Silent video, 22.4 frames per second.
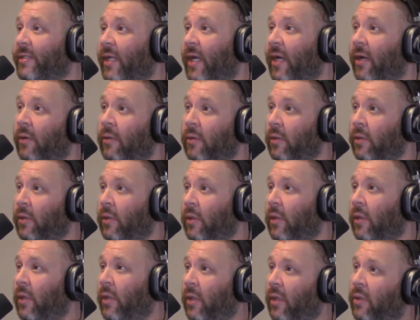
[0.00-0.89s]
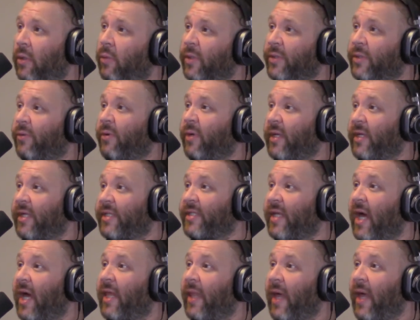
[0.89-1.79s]
now. It wasn't really
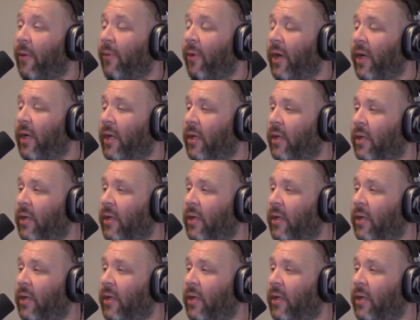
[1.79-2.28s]
designed that way.